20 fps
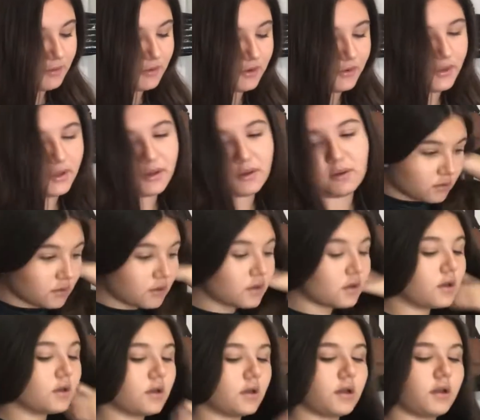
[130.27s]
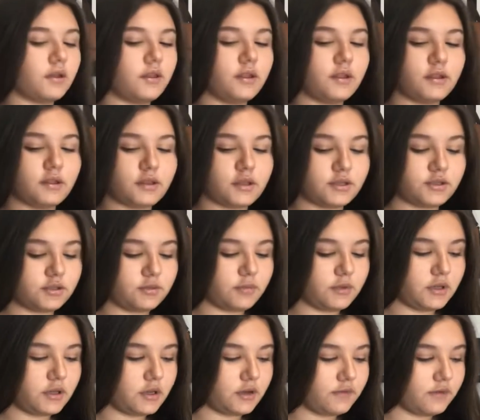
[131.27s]
doing. I think this should
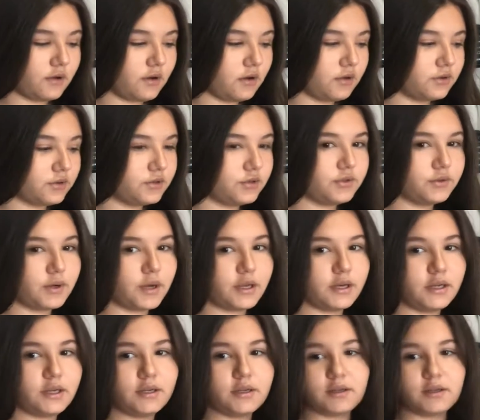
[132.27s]
be enough. Oh shoot, I need